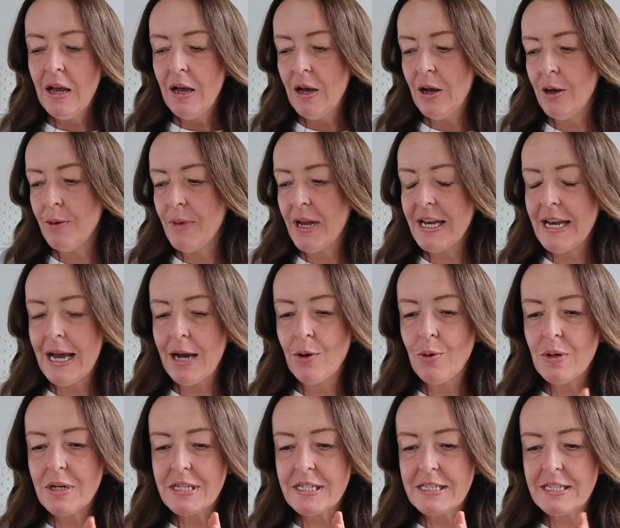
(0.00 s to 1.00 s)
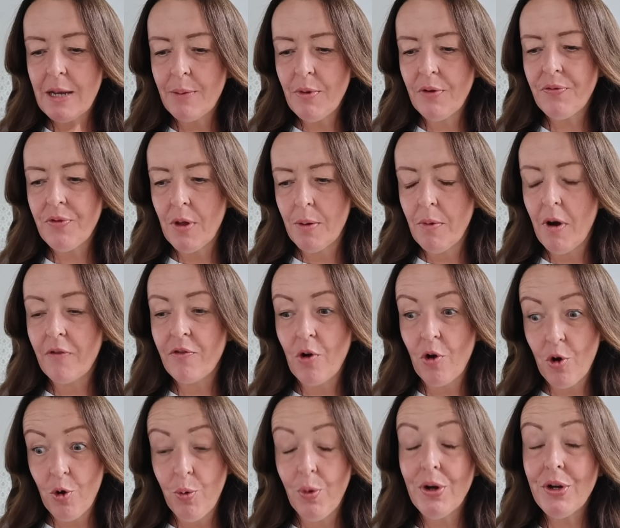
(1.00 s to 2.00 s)
Now, some of them, I've
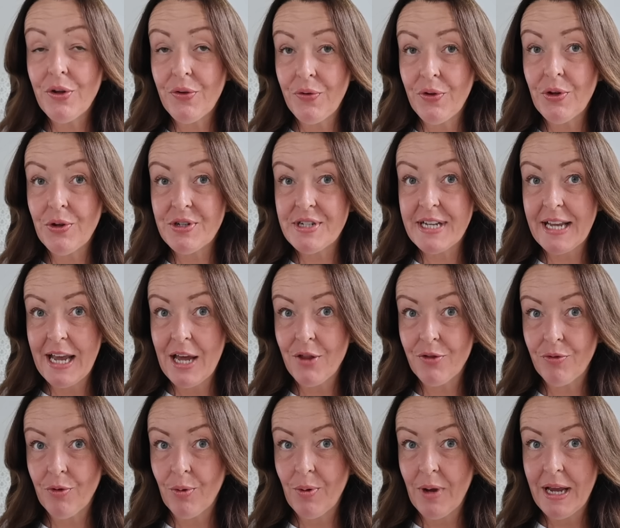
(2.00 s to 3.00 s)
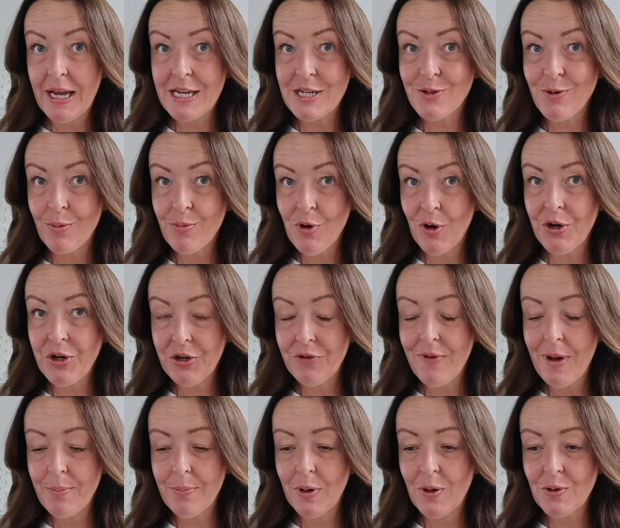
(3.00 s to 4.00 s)
got quite a few to get through here, so I'm not going to
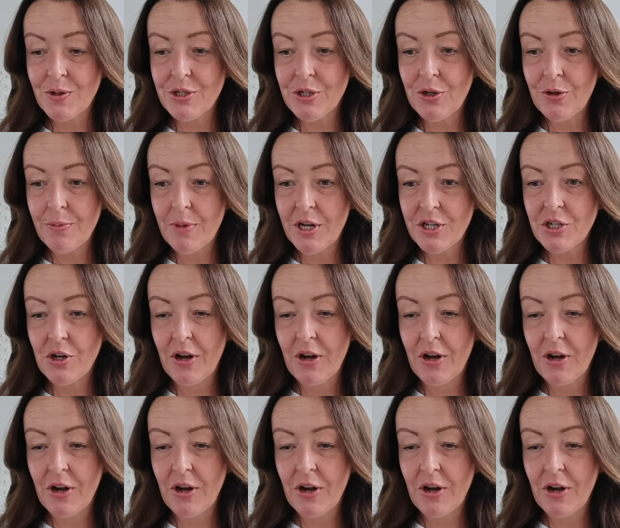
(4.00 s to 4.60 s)
ramble on too much.